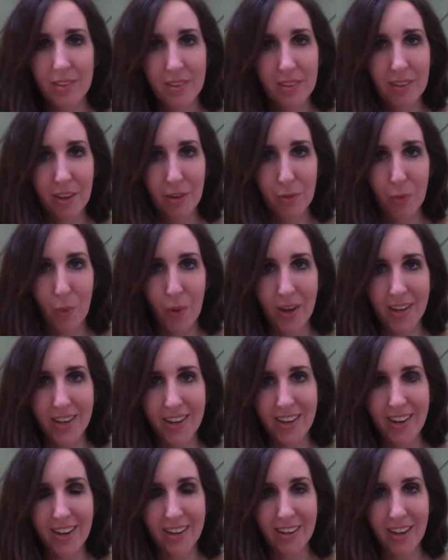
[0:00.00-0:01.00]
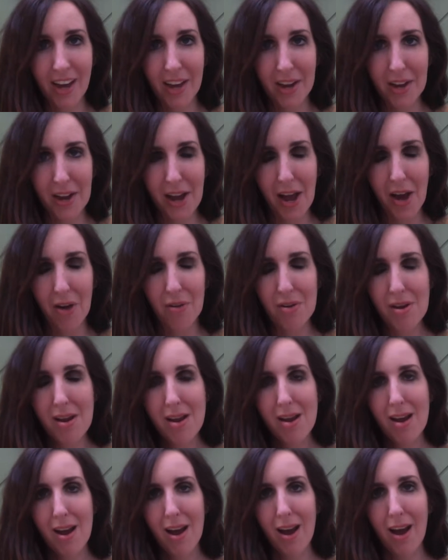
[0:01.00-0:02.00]
avoid it and cut it out.
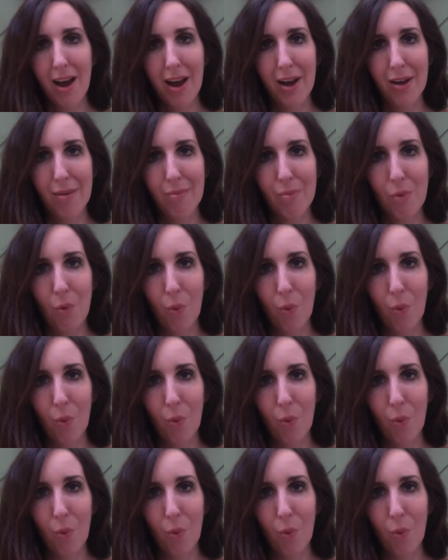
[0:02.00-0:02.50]
Um,